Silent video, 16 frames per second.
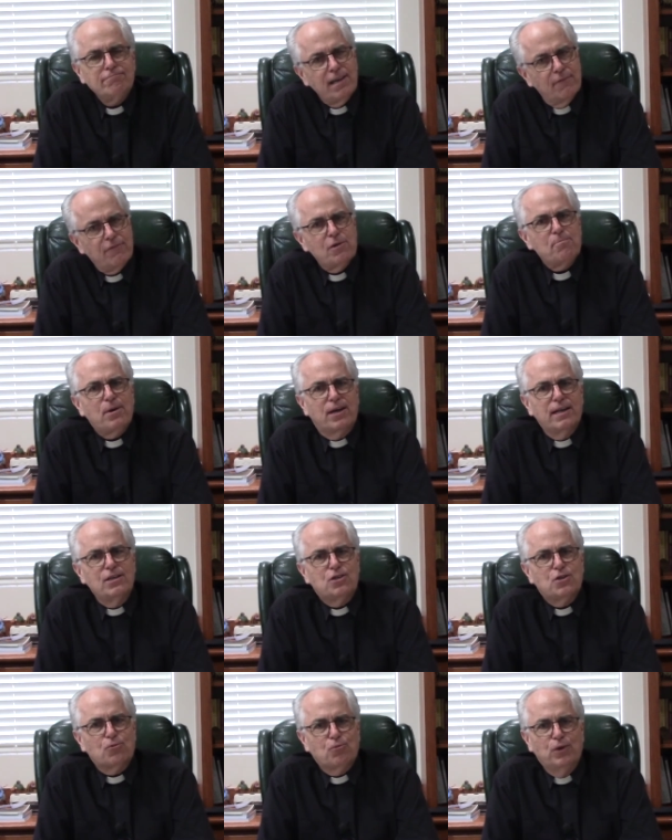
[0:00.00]
everybody
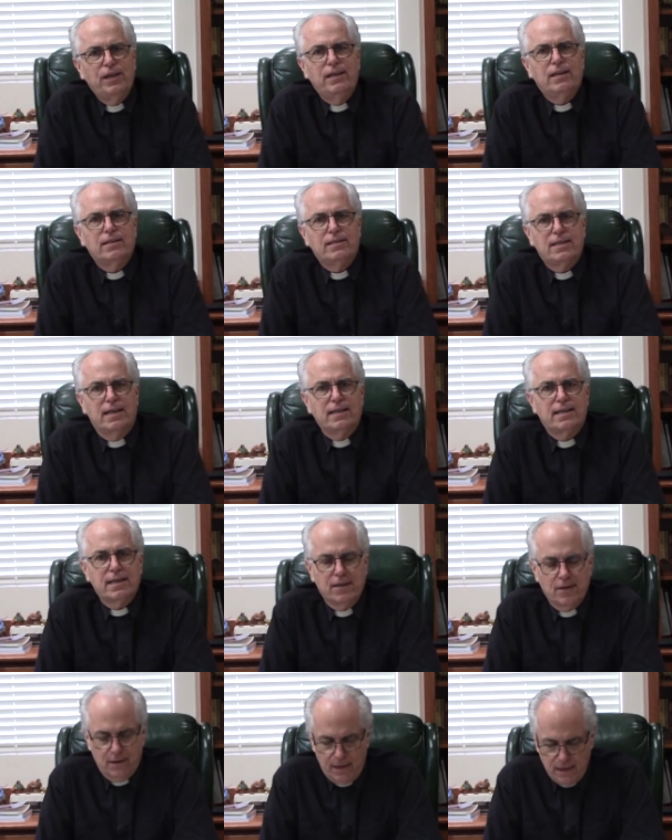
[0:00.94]
to read and take
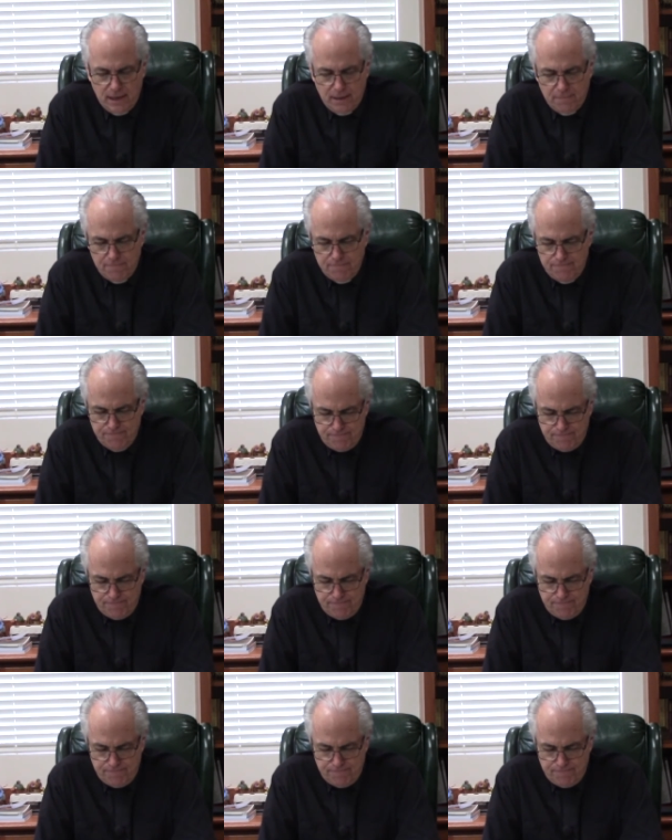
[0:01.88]
care, um,